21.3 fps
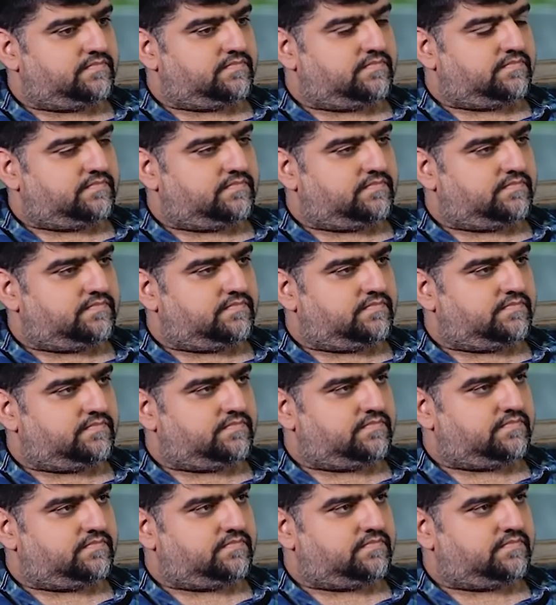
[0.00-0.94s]

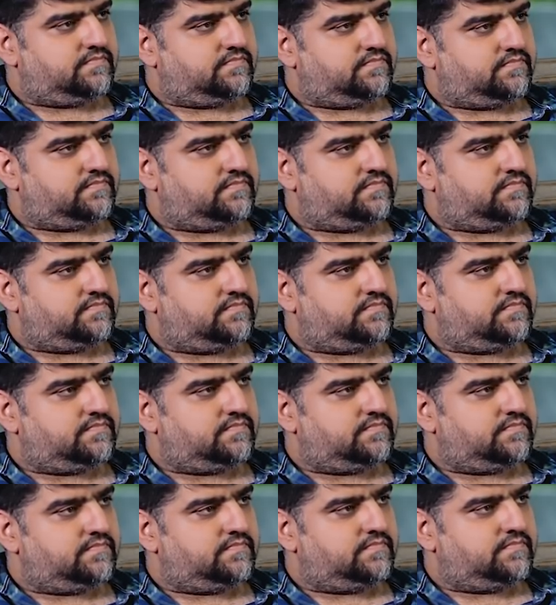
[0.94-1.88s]

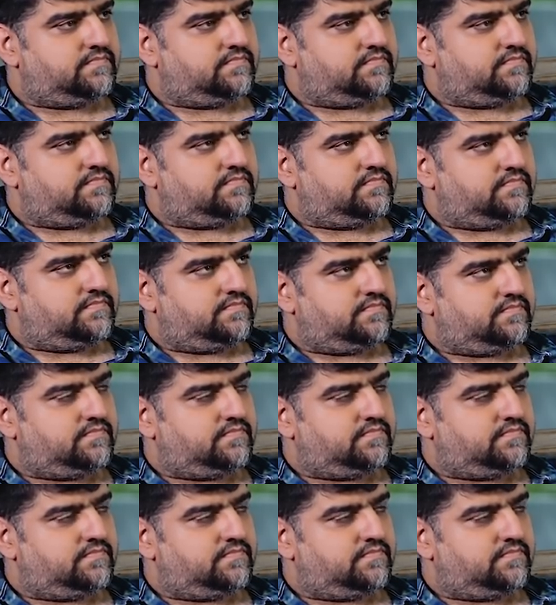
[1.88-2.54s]
(silent)